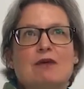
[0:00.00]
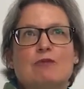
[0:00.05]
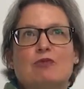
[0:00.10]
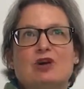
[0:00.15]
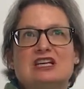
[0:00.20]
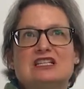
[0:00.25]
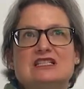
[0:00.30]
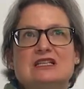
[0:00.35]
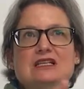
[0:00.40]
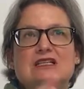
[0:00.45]
and
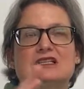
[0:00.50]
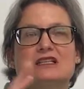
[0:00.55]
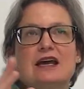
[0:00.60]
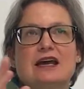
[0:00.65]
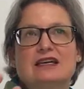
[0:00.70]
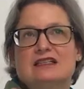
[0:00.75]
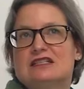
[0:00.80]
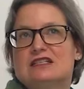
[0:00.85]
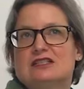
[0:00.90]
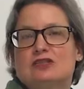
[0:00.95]
we did
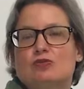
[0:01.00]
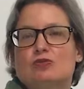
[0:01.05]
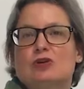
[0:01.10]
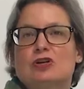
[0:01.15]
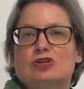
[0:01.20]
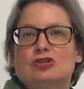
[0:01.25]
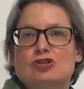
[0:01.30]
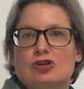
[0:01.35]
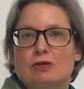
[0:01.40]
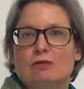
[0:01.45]
a disc
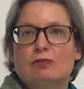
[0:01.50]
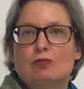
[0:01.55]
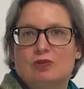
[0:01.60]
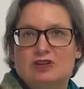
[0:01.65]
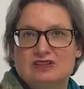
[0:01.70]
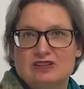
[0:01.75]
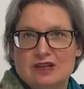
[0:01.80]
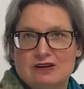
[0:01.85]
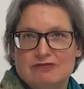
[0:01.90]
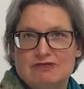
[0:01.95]
workshop
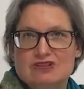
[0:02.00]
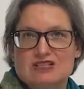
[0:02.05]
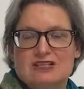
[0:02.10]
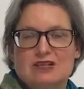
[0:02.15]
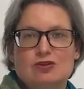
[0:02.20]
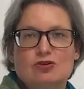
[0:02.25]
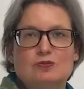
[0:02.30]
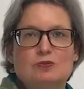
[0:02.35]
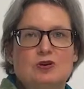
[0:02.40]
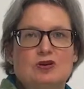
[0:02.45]
with every
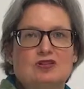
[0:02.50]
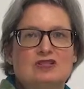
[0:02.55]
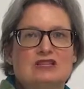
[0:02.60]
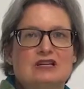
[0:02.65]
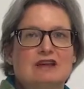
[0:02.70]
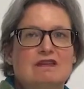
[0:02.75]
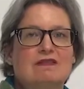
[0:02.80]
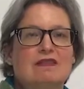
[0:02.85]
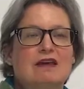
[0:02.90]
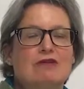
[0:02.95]
single
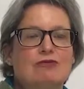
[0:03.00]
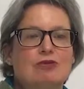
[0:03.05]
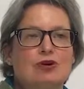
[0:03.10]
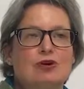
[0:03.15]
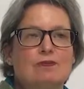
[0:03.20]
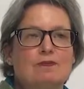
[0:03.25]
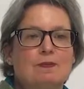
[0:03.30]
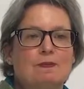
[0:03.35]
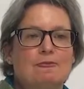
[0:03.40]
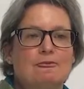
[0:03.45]
person in that
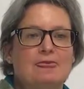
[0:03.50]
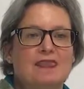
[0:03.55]
room.